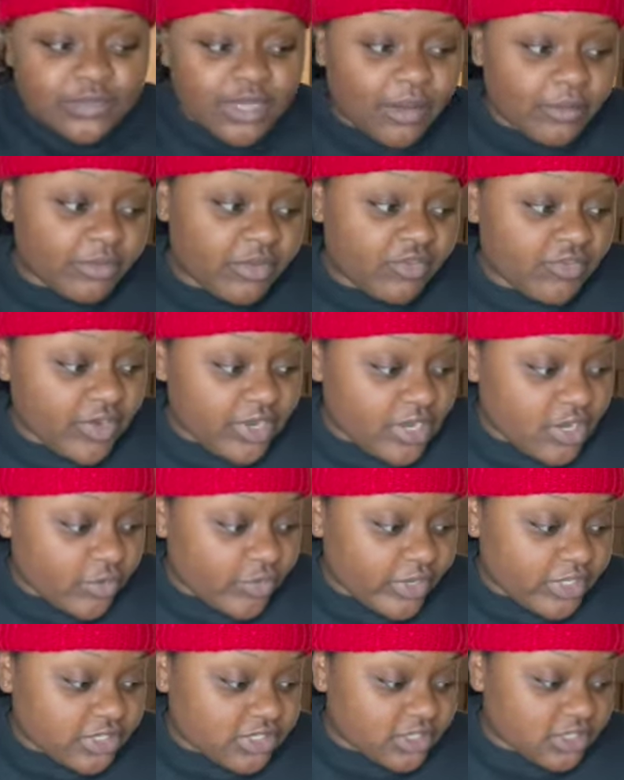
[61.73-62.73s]
I'm gonna be reading the
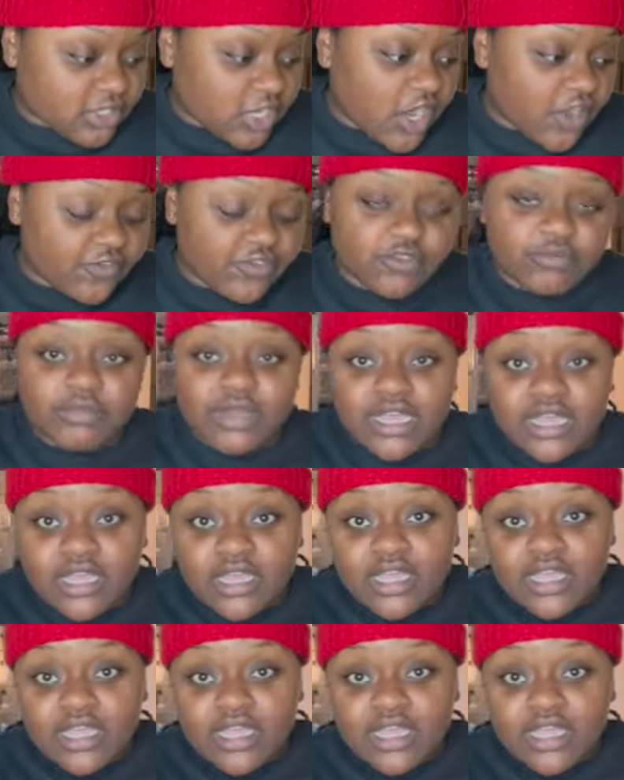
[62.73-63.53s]
questions off of my